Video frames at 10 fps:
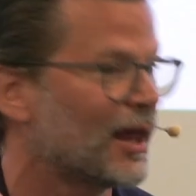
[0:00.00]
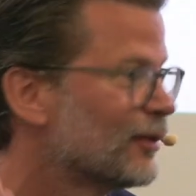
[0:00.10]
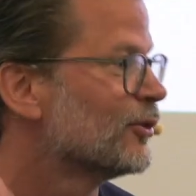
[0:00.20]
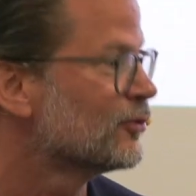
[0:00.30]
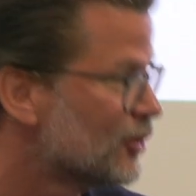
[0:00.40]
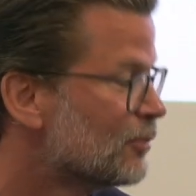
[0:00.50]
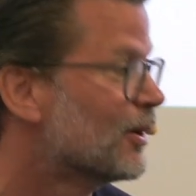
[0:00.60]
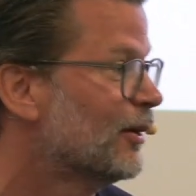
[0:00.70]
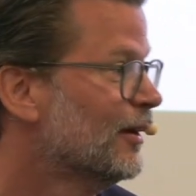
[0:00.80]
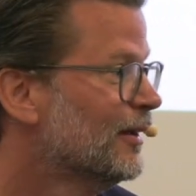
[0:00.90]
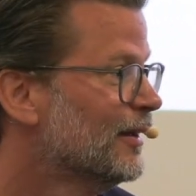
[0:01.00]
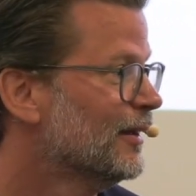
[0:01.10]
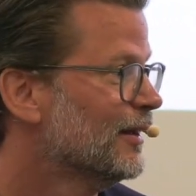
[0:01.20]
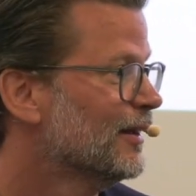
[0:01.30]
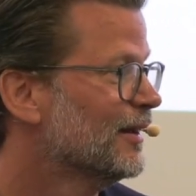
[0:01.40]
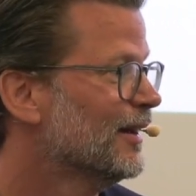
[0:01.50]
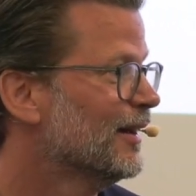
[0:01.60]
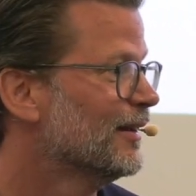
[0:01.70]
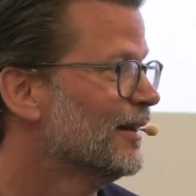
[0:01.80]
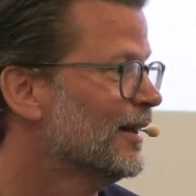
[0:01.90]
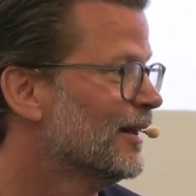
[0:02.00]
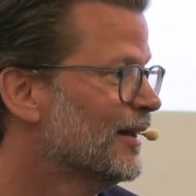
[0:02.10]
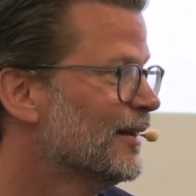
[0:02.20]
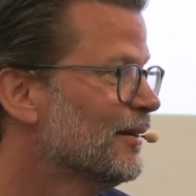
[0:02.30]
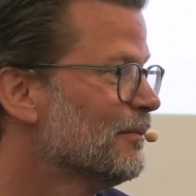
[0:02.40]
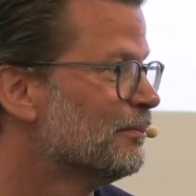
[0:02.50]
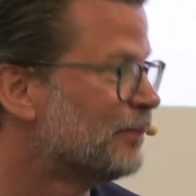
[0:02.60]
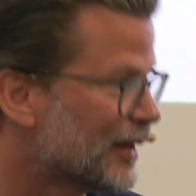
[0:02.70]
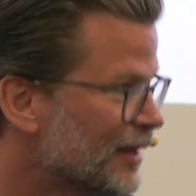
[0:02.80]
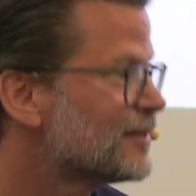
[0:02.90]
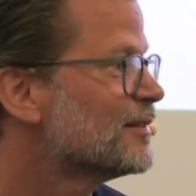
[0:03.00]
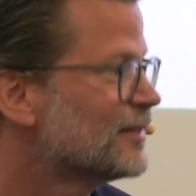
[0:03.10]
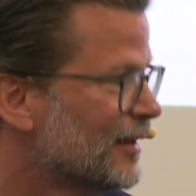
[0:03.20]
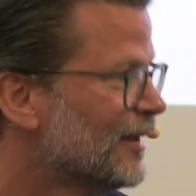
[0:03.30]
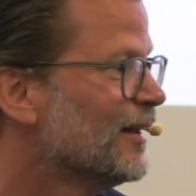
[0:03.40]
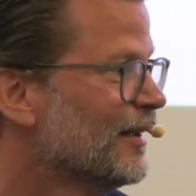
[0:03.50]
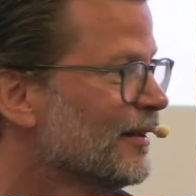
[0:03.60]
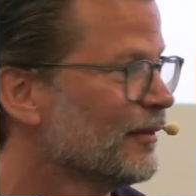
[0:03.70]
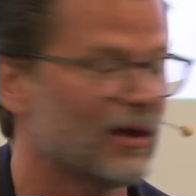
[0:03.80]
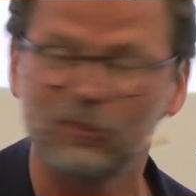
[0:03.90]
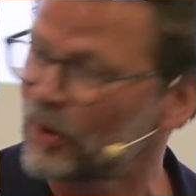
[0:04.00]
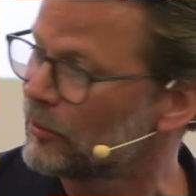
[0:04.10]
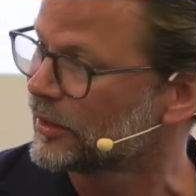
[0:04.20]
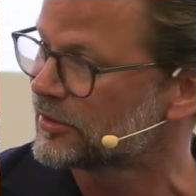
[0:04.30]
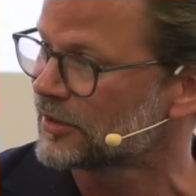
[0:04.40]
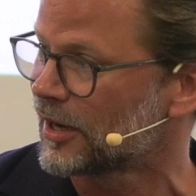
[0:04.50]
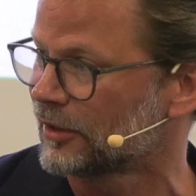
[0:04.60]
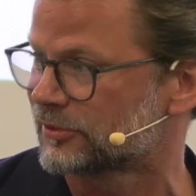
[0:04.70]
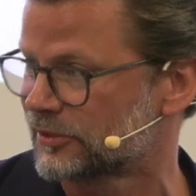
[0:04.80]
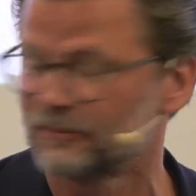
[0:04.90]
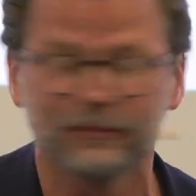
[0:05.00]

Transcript: end consumer. Mm. Uh, but it's uh, a way with the silos.